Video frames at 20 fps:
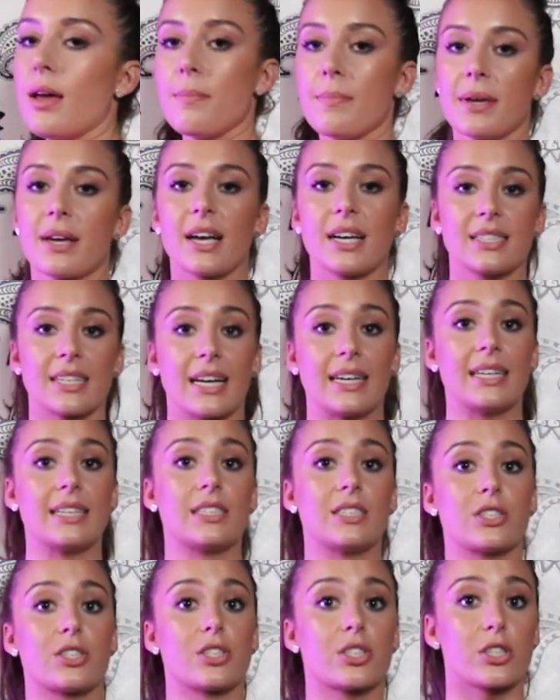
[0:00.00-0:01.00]
because I need
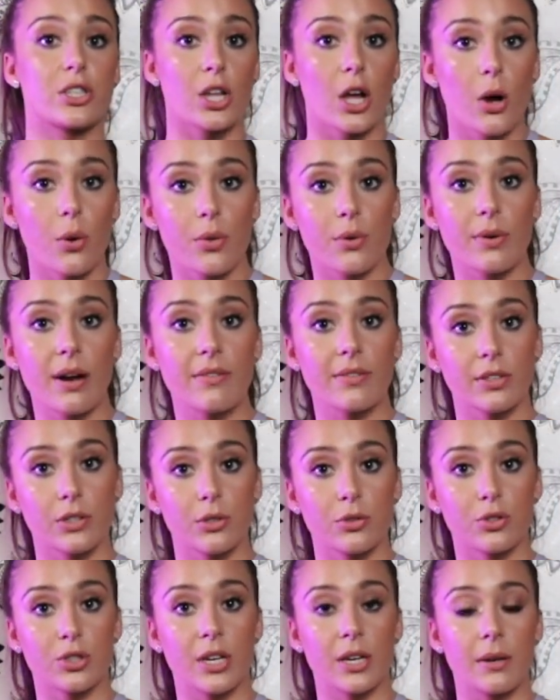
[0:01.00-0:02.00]
to slow the
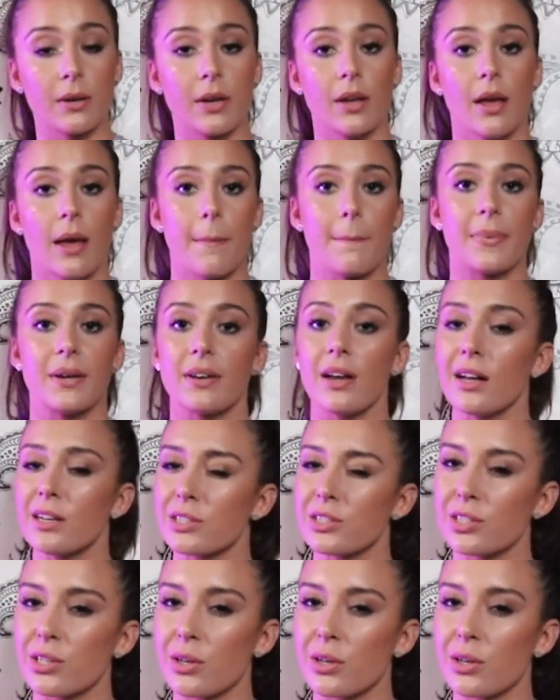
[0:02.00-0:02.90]
revolution, but not